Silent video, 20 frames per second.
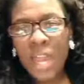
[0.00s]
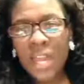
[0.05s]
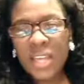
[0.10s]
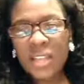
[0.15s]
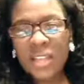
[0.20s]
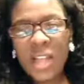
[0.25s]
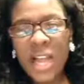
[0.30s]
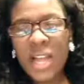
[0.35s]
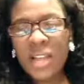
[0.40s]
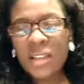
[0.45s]

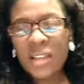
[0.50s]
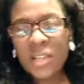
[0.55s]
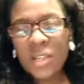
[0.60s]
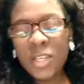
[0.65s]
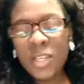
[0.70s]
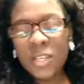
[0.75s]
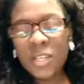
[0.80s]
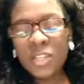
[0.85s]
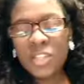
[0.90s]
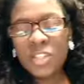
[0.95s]

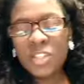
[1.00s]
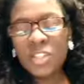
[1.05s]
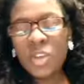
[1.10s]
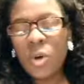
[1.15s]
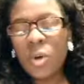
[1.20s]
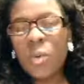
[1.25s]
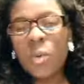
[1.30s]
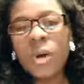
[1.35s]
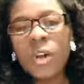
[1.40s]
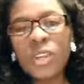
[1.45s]
I
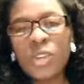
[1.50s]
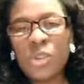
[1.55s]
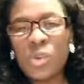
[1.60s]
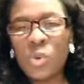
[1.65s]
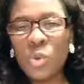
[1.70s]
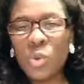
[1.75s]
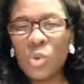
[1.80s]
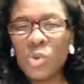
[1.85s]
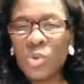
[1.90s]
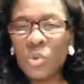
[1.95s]
don't want
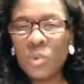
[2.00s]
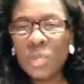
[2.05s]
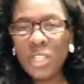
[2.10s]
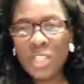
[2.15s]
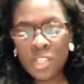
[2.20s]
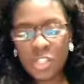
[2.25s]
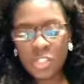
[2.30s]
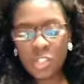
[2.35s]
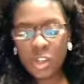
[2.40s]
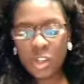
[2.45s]
you to be
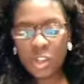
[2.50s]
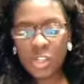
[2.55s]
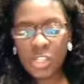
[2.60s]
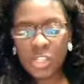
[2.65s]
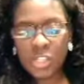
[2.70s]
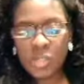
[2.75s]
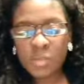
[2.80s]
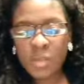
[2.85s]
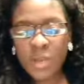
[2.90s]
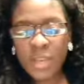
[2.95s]

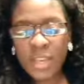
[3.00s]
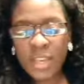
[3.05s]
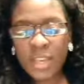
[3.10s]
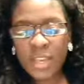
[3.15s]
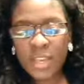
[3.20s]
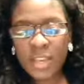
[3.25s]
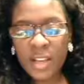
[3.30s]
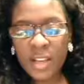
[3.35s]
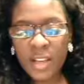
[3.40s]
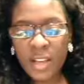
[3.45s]
discouraged
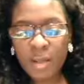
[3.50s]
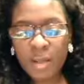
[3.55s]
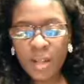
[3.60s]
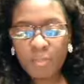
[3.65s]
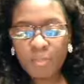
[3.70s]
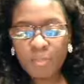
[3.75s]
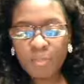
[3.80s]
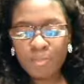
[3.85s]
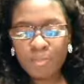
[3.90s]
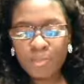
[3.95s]
by
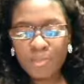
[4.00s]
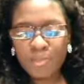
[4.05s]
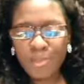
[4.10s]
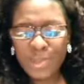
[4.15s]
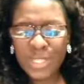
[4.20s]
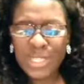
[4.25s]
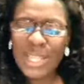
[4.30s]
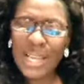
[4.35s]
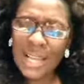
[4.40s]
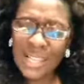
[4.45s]

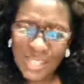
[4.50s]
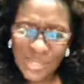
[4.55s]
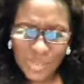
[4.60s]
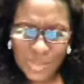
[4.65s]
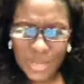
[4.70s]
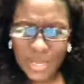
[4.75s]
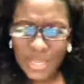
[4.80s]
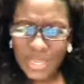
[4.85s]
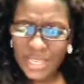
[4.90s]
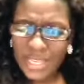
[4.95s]

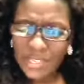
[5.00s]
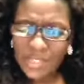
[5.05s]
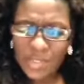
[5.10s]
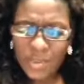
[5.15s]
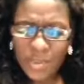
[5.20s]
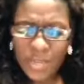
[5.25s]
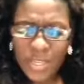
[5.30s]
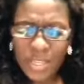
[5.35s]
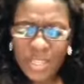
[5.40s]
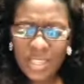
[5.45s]
class
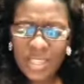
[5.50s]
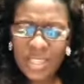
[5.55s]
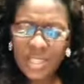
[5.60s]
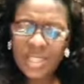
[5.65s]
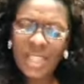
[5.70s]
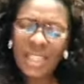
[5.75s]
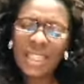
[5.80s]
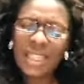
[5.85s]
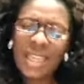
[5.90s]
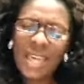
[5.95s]
rankings or
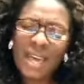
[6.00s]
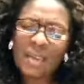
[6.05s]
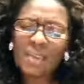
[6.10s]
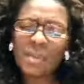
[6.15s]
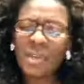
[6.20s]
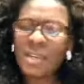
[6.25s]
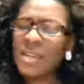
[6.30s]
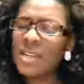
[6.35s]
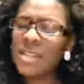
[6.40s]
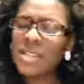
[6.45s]
anything like
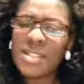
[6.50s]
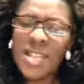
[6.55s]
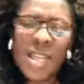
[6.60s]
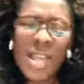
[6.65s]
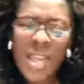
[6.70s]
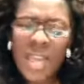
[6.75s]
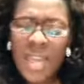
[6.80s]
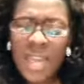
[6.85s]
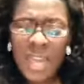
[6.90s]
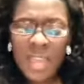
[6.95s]
that because
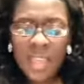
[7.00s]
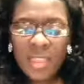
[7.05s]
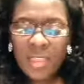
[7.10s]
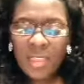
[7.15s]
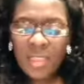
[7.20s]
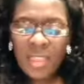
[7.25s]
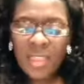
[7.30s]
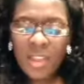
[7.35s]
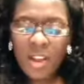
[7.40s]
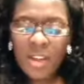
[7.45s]

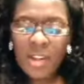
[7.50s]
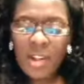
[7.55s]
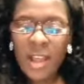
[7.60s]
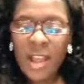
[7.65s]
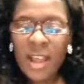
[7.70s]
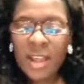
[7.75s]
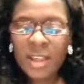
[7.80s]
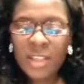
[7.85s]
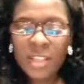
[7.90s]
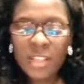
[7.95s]
they're
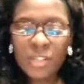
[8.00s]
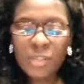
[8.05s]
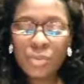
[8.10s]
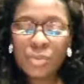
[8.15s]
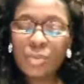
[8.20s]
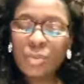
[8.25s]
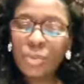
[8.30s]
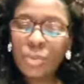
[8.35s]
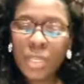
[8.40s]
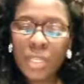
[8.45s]
not a
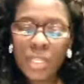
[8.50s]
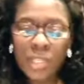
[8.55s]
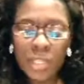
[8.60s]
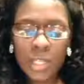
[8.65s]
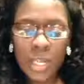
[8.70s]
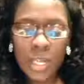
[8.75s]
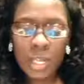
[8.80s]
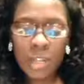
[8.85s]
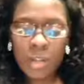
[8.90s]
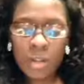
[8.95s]
true
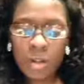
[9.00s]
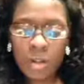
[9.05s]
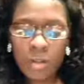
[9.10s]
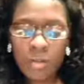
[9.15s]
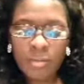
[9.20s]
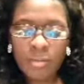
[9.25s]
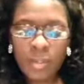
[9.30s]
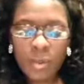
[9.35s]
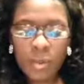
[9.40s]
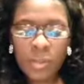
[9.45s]
indicator
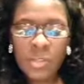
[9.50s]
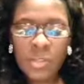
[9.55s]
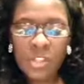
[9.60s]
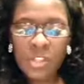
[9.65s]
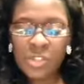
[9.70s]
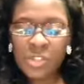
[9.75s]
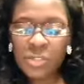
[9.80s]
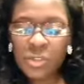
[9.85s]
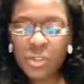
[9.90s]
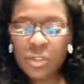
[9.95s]
of your
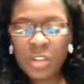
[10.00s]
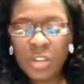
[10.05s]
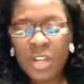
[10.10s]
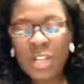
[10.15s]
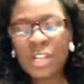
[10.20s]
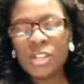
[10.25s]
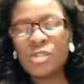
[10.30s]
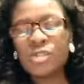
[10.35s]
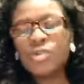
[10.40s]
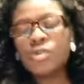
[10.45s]
potential. They're
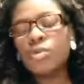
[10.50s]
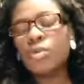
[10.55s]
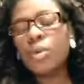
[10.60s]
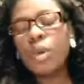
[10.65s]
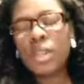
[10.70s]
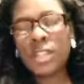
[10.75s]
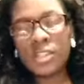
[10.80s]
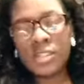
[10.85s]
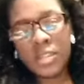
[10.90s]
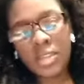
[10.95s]
not a
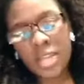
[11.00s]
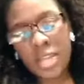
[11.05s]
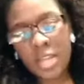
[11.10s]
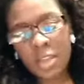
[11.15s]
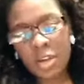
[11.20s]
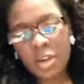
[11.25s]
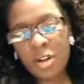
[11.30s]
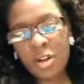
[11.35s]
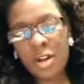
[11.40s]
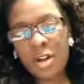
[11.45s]
true
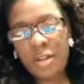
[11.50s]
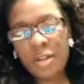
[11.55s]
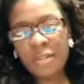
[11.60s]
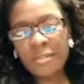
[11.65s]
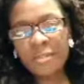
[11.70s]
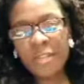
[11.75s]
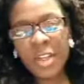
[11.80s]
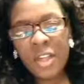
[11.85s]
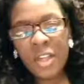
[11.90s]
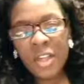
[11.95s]
indicator
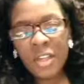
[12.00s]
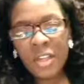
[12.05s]
of,